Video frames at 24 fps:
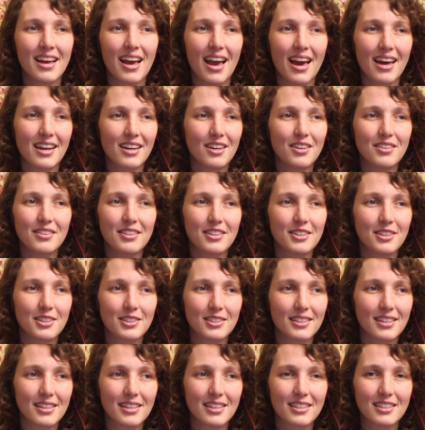And although your
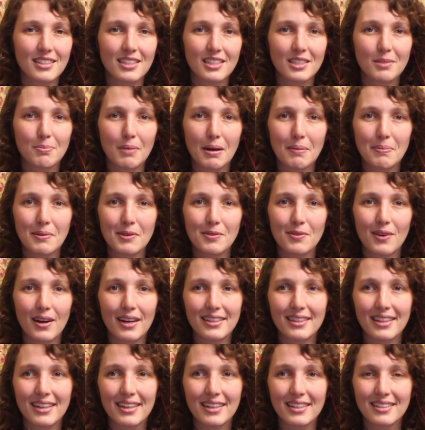statistics might be
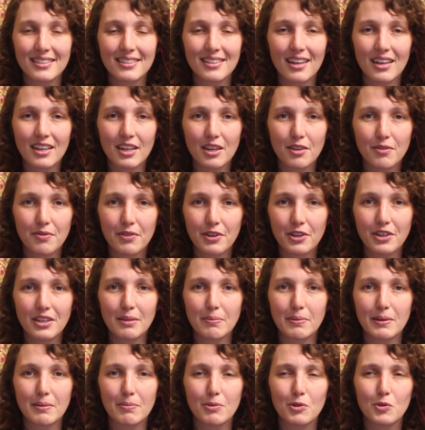right, like it's not converting
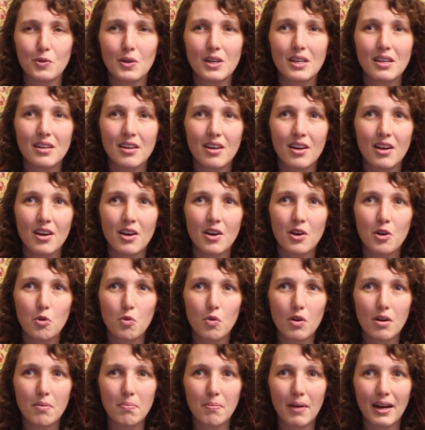people,
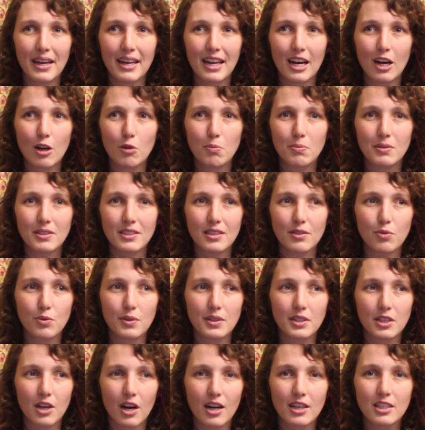what might help is if we
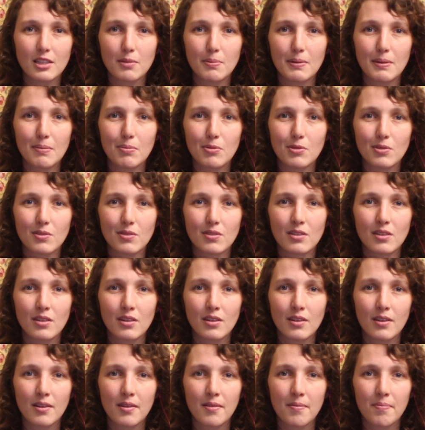talk to people
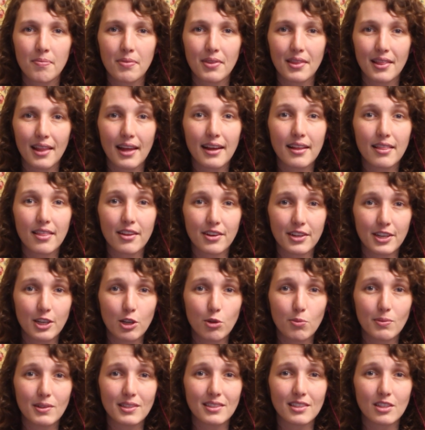like they're
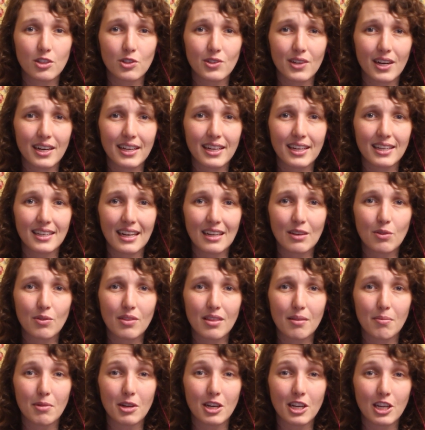humans and try to connect with
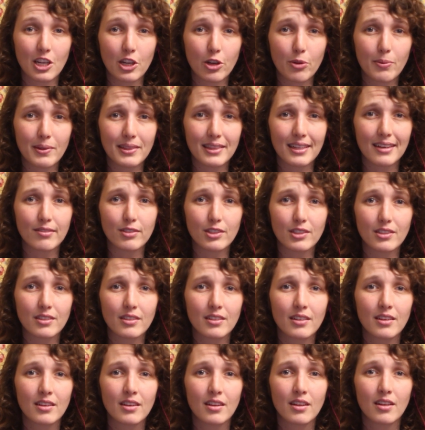them on a human level